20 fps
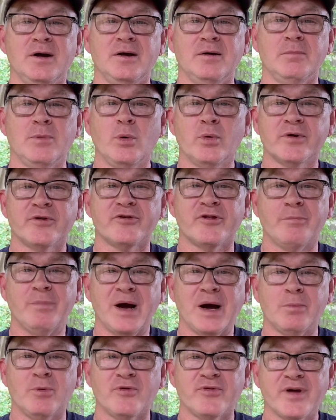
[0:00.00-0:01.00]
But what does the
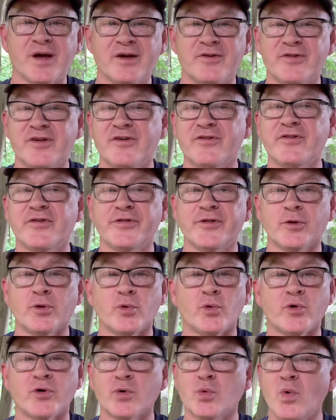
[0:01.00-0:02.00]
Bible say? It says that the
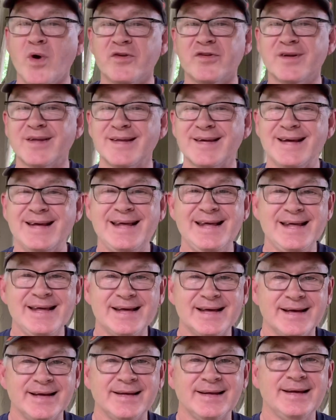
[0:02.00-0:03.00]
Lord wasn't
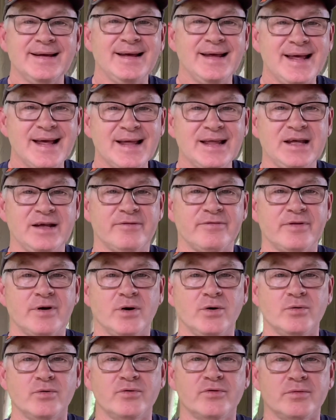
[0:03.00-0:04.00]
in any of
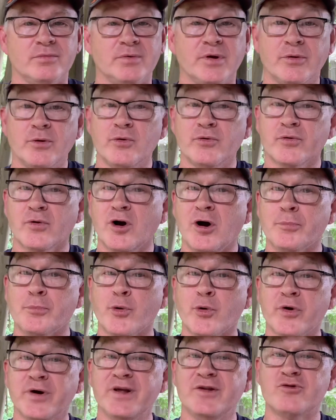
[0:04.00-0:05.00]
those. Now, those are all
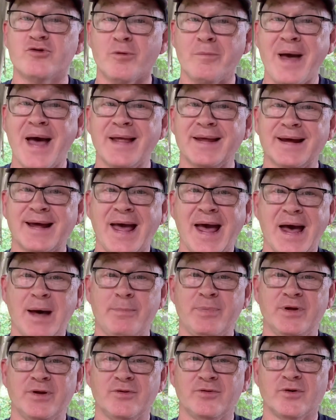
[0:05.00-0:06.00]
pretty dramatic
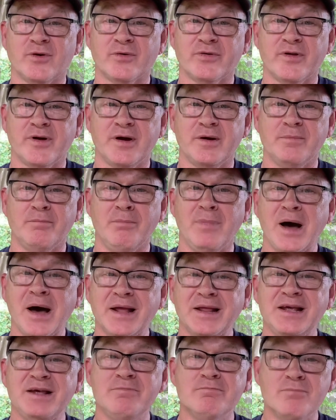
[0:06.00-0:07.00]
happenings, aren't they?
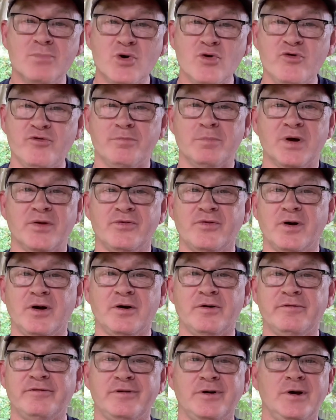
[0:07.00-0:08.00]
Mighty movements
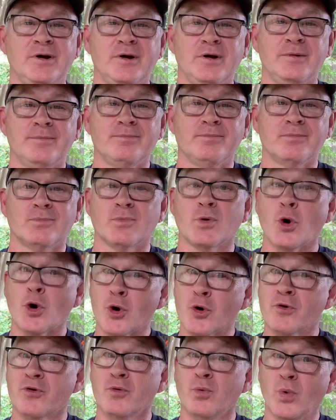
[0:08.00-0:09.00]
of
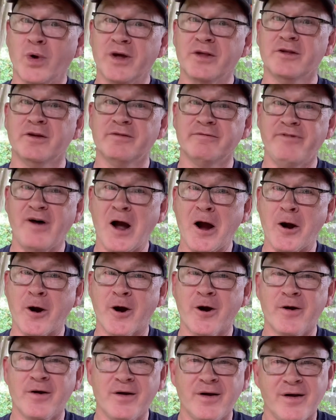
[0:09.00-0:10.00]
earth, wind, and fire.